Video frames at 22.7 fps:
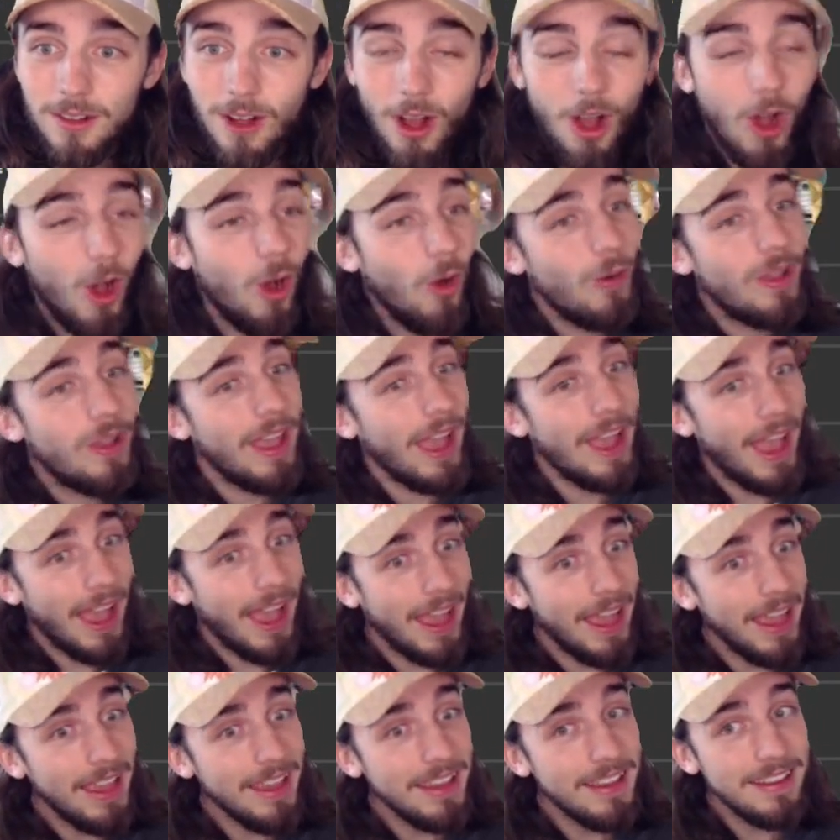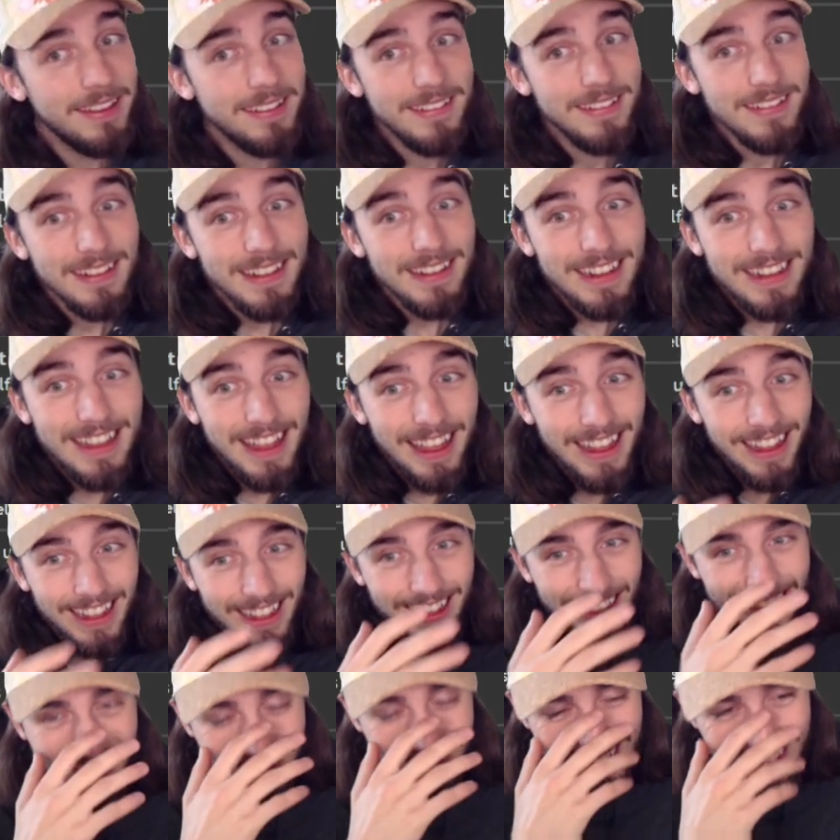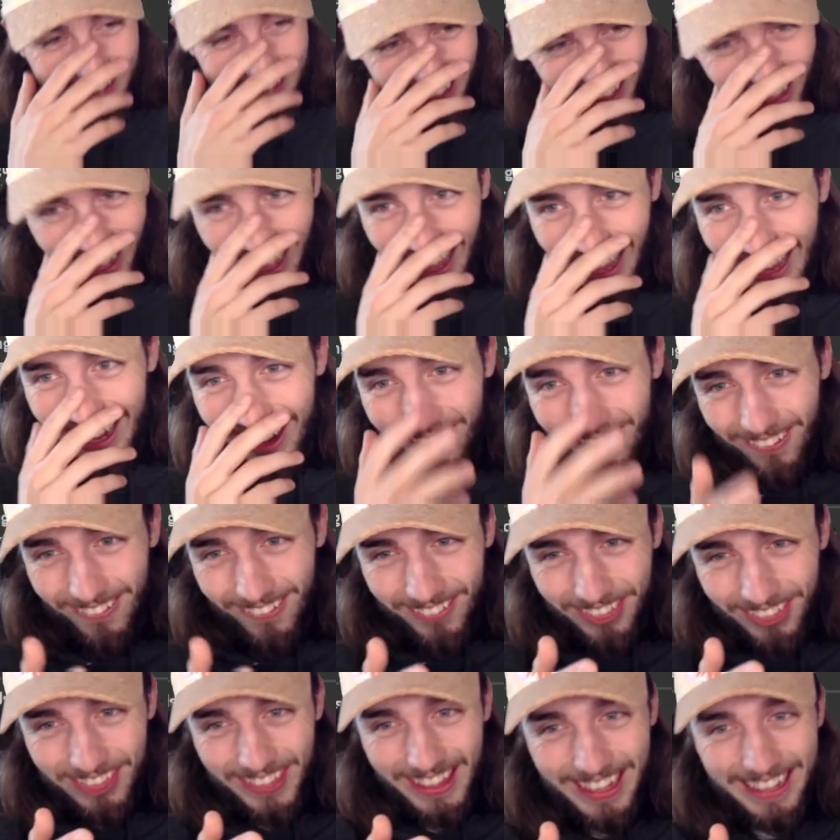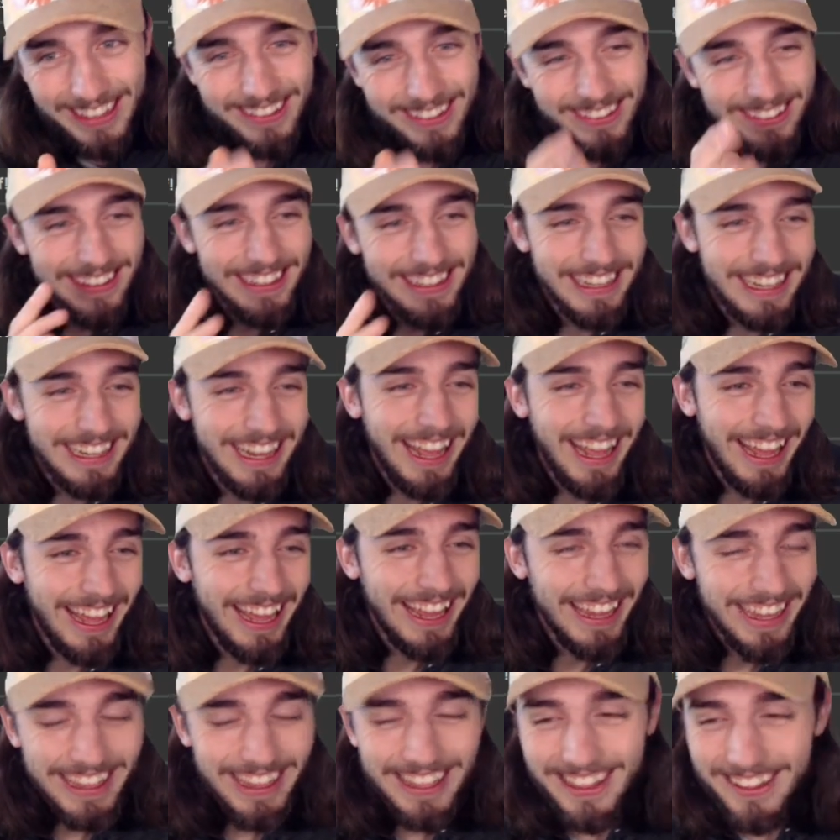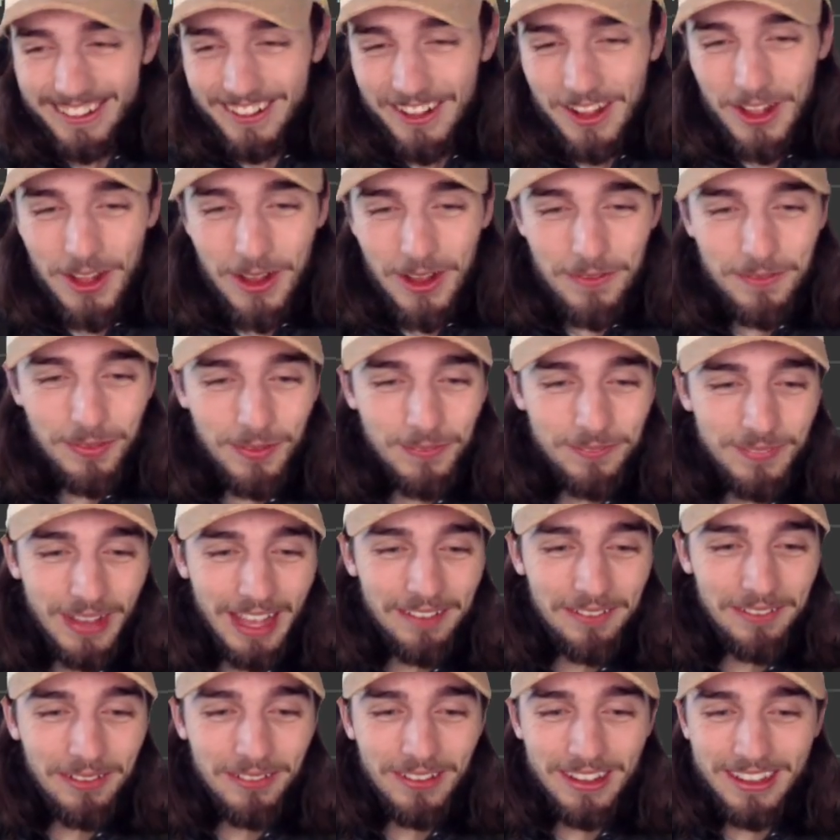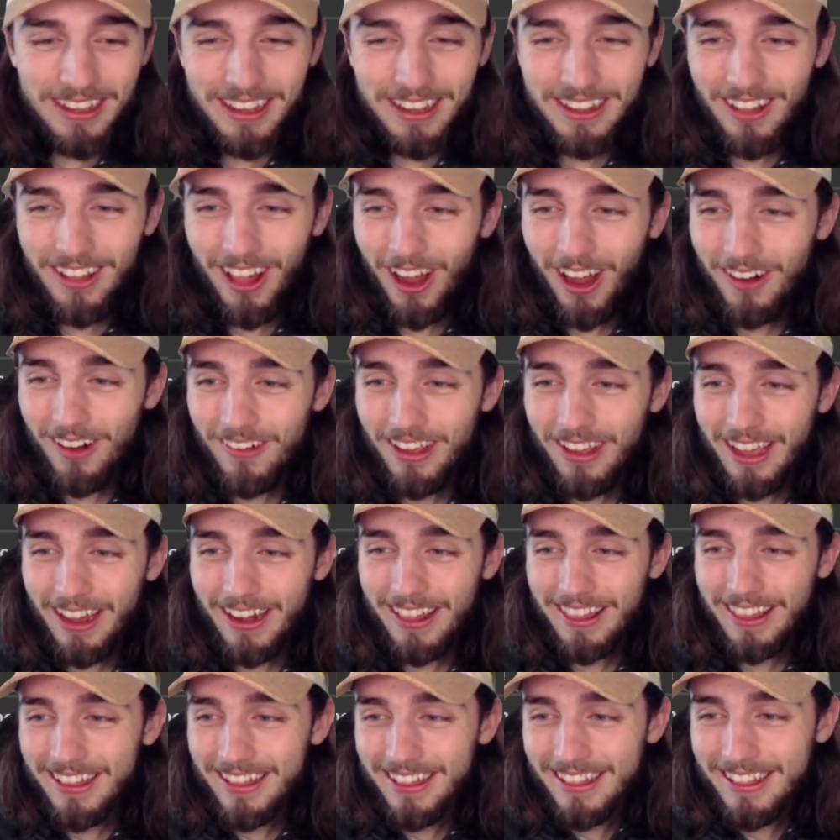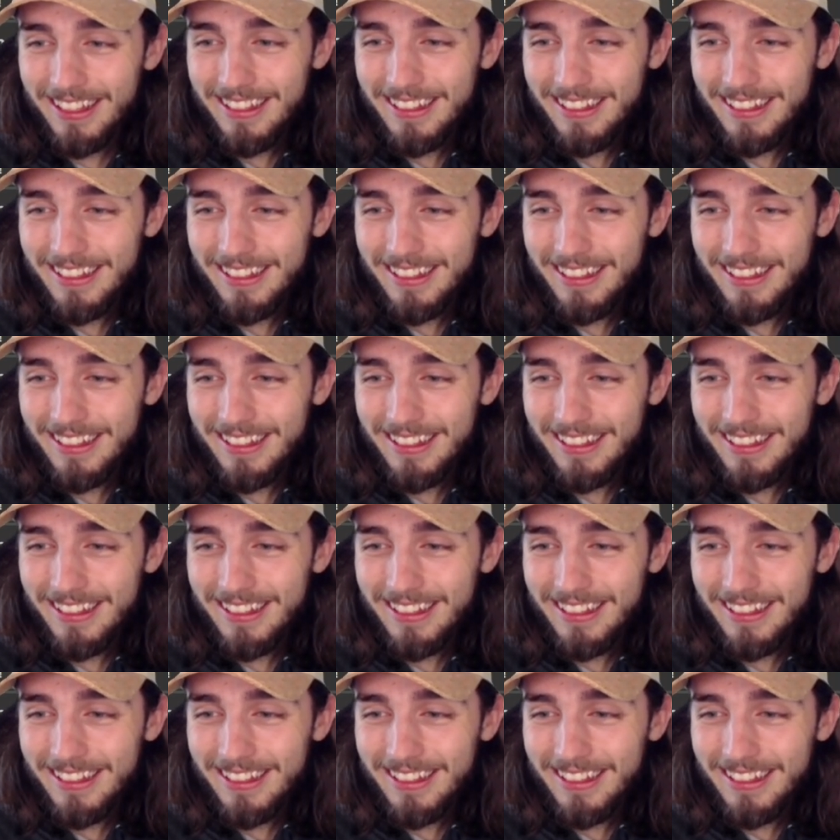Okay. I don't think there's a chance. But maybe we can claw our way out of this.